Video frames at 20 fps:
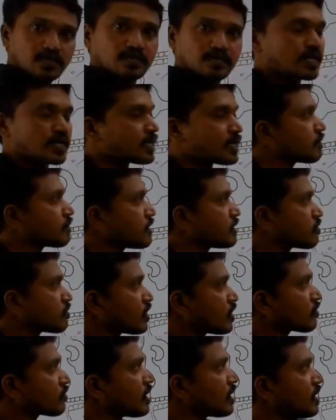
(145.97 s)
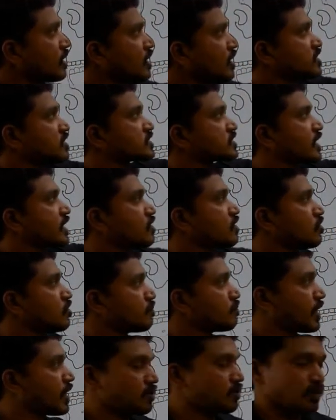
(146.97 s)
That ligament what we call
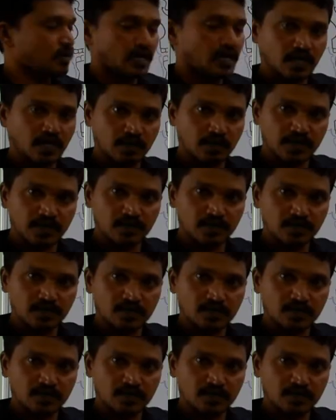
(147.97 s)
stylomandibular ligament.